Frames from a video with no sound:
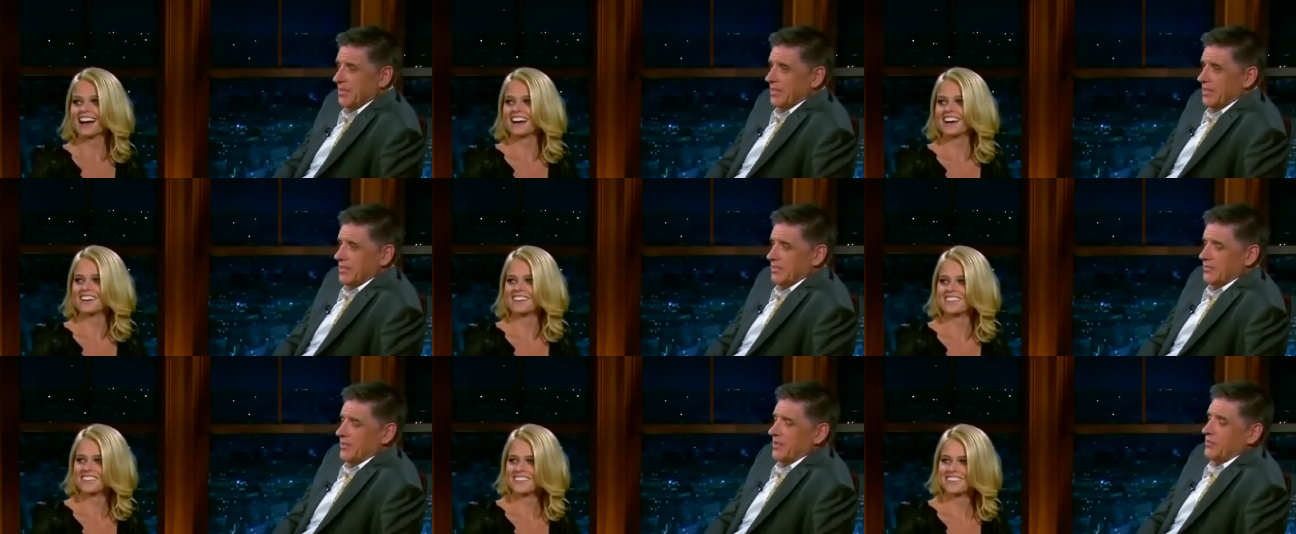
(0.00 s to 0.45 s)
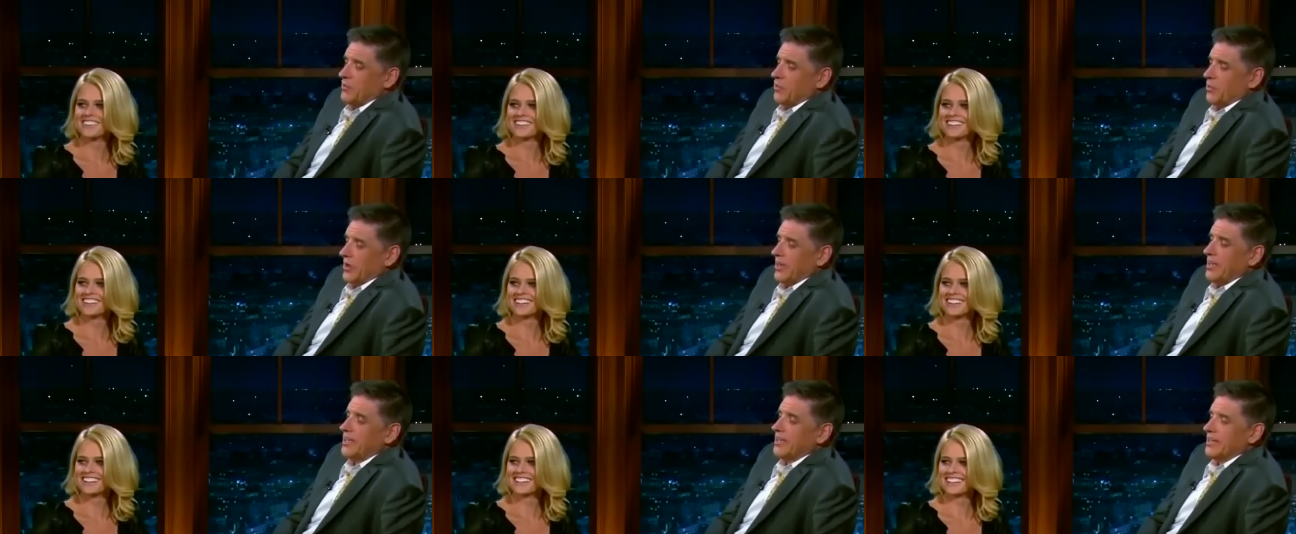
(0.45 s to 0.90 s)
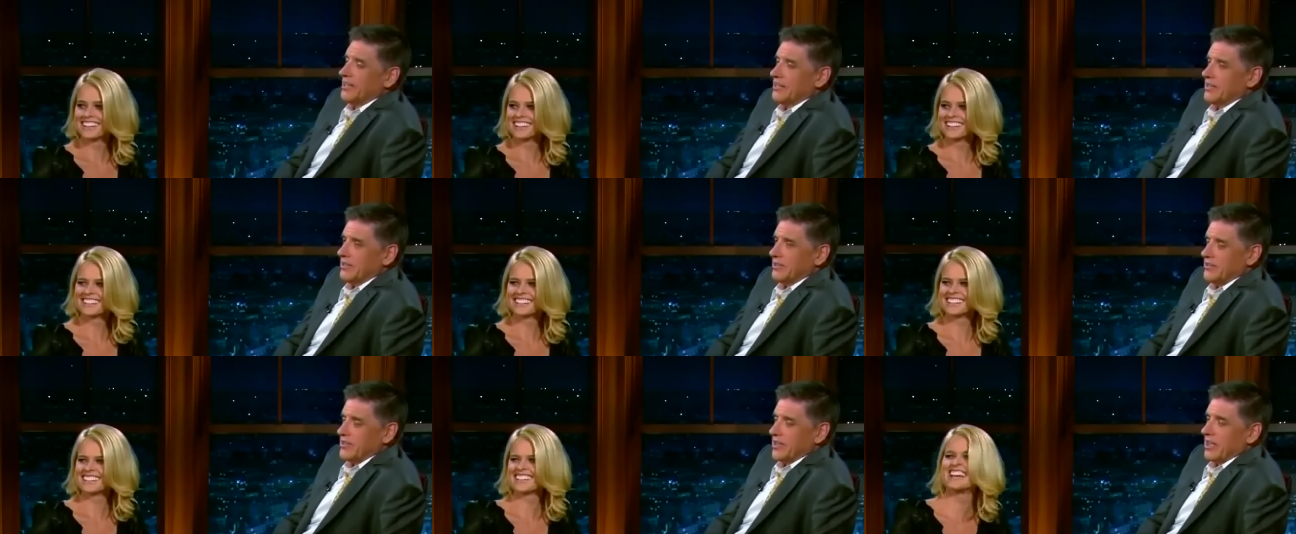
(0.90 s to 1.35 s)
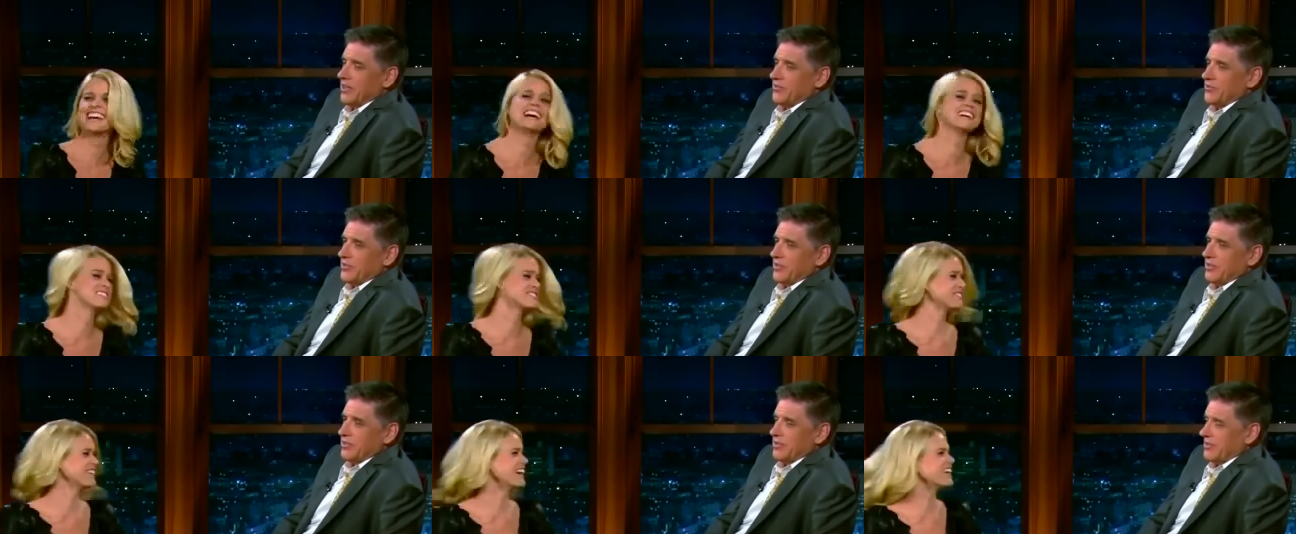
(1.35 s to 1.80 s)
Speaker 1: it's very weird, uh, Jeff. it's
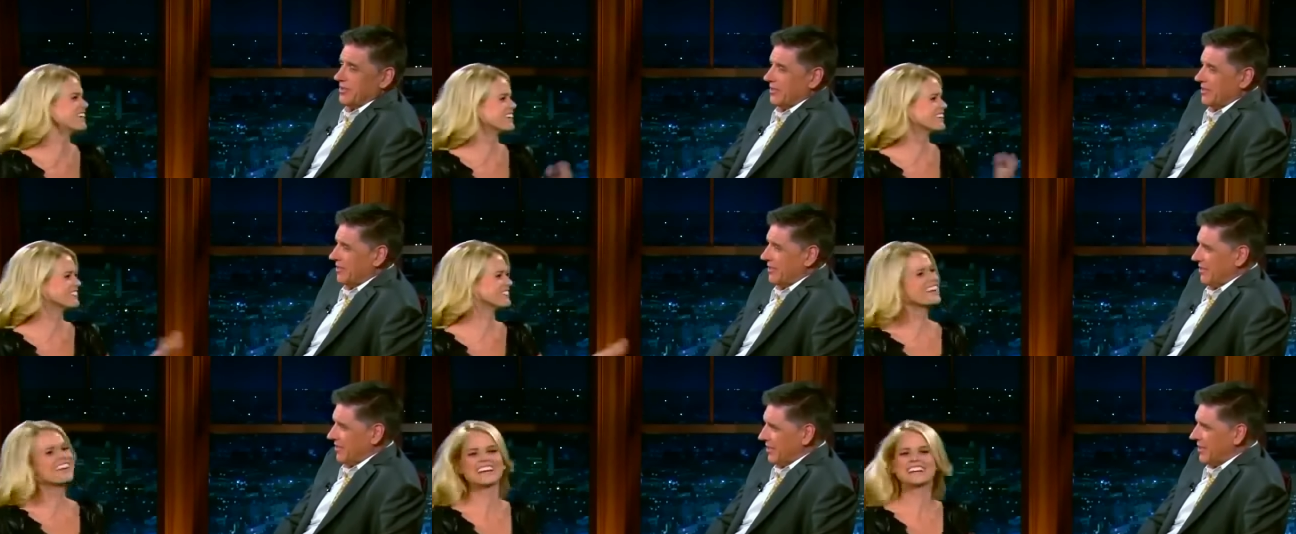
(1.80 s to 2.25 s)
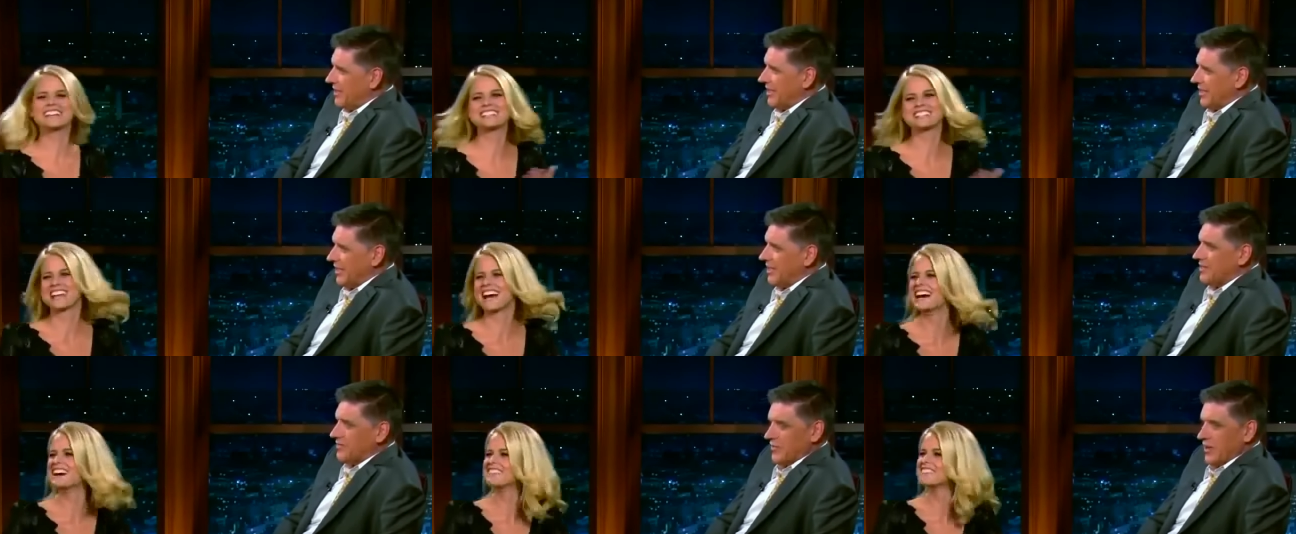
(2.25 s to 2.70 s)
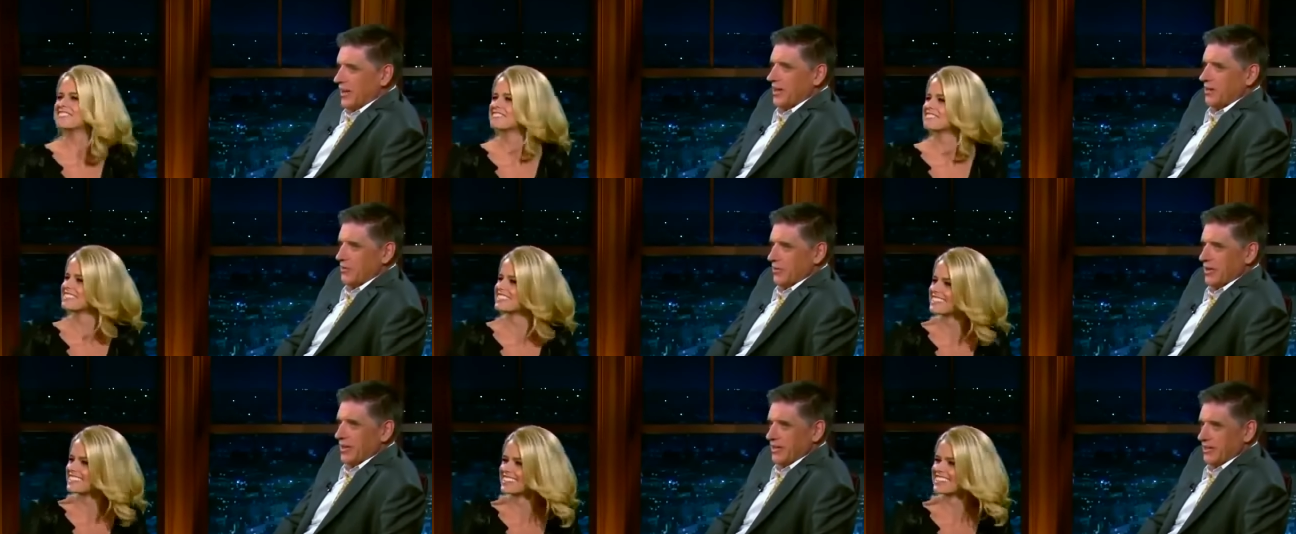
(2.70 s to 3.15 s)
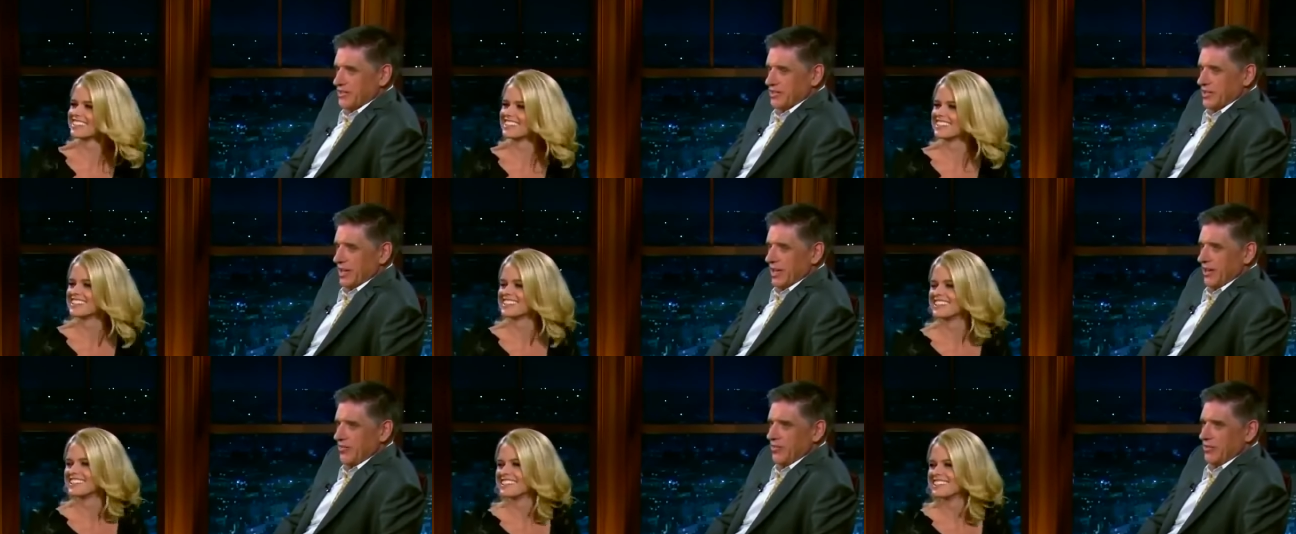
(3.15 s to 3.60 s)
very weird. Yeah, that's very weird,
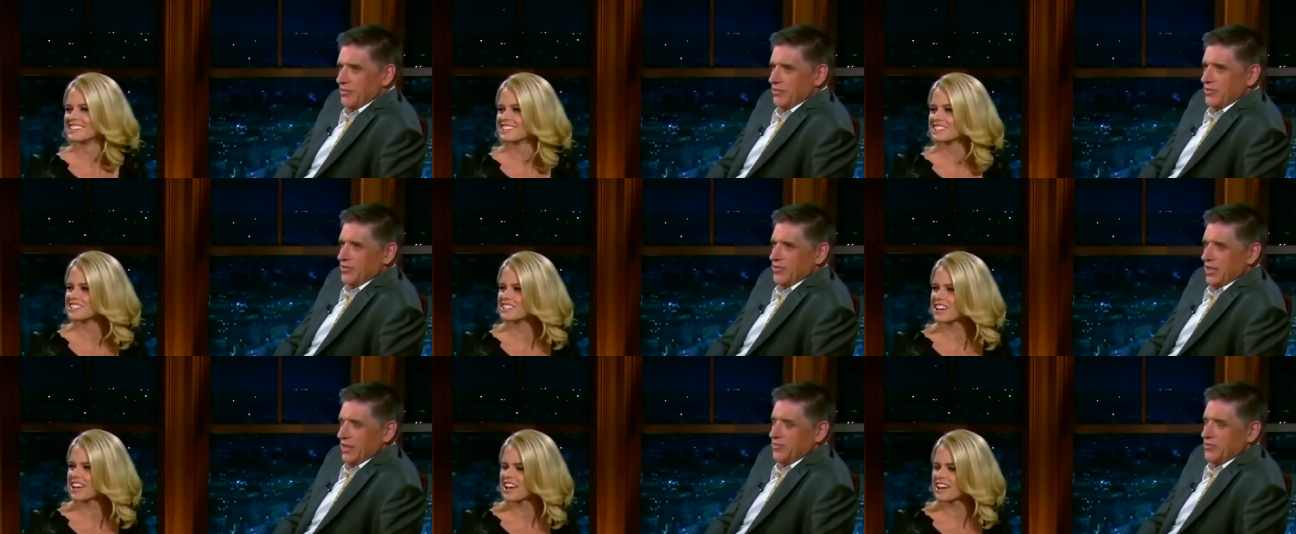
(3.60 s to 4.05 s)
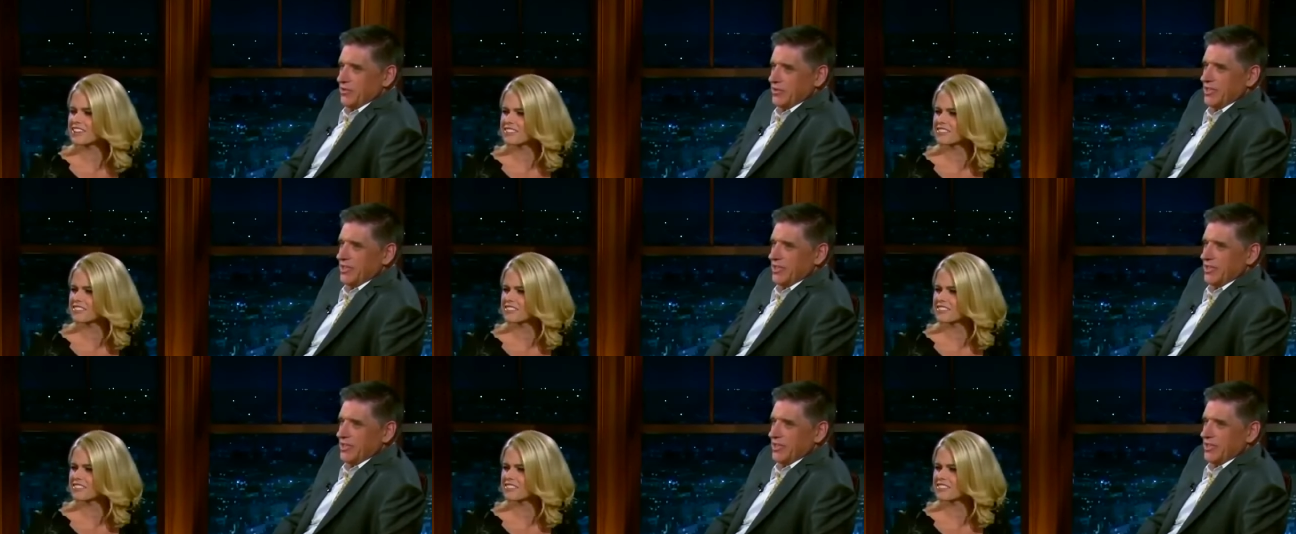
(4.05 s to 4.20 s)
Jeff. I mean, Jeff, you're